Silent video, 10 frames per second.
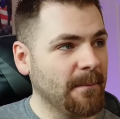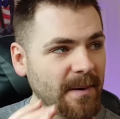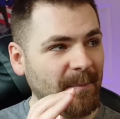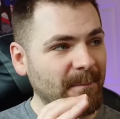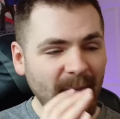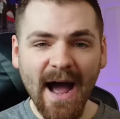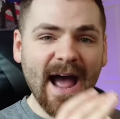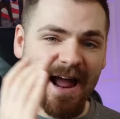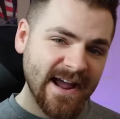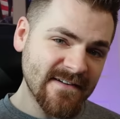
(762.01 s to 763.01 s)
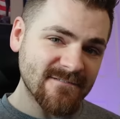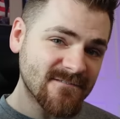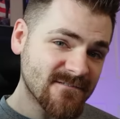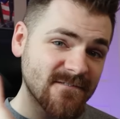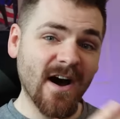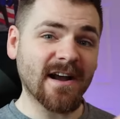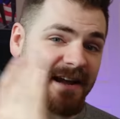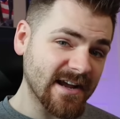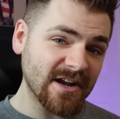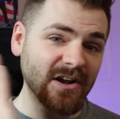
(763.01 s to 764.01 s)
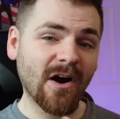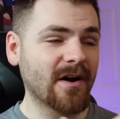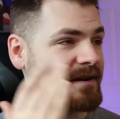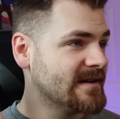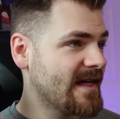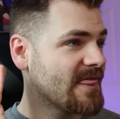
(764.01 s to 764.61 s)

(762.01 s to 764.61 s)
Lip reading: but my fucking God,